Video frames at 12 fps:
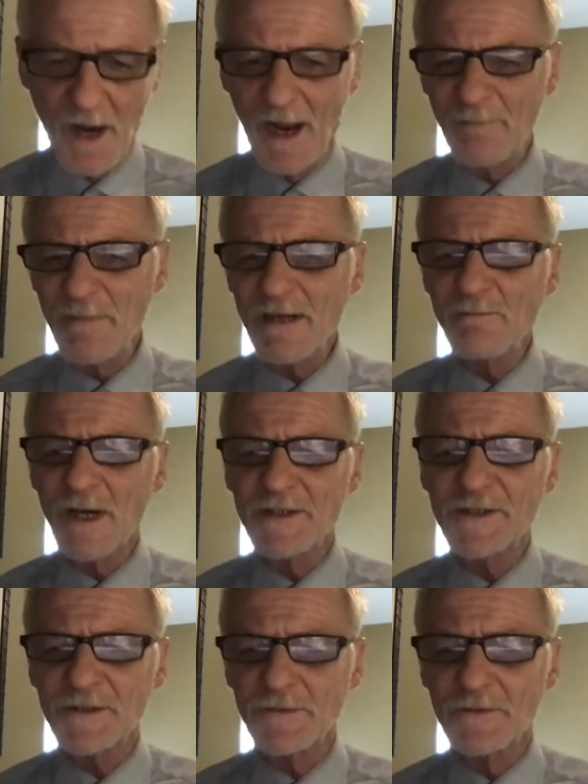I make my
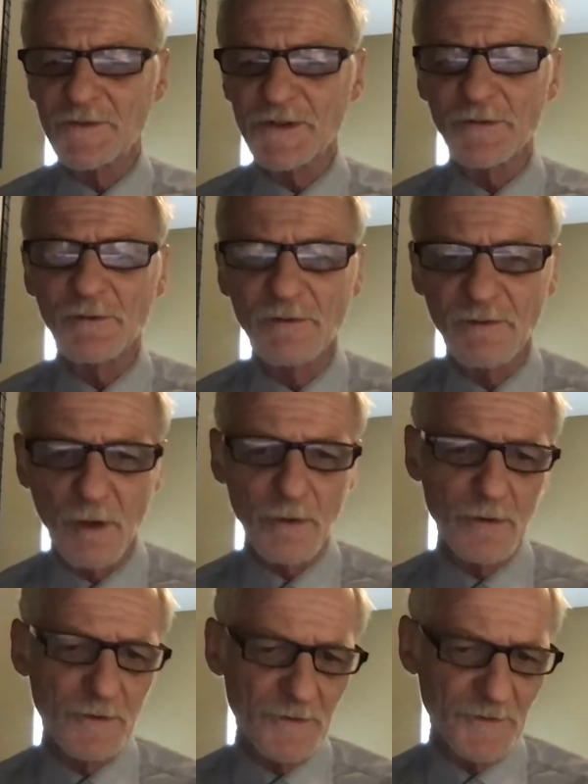students
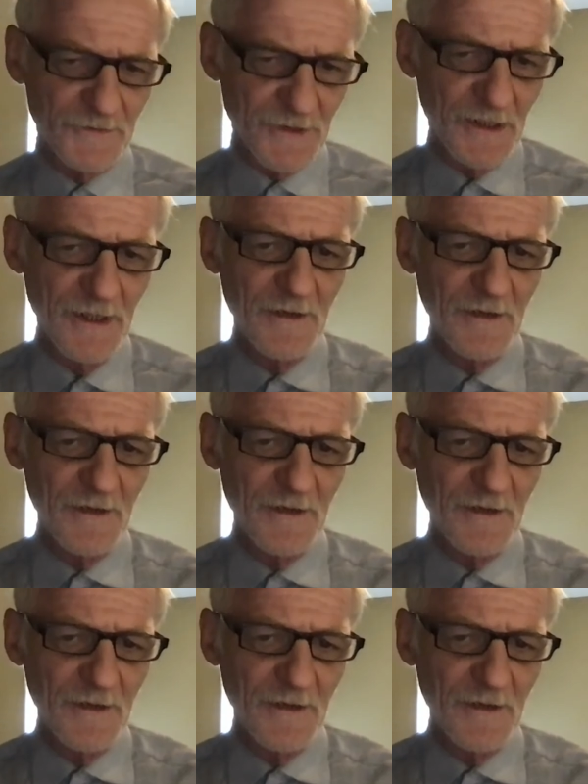learn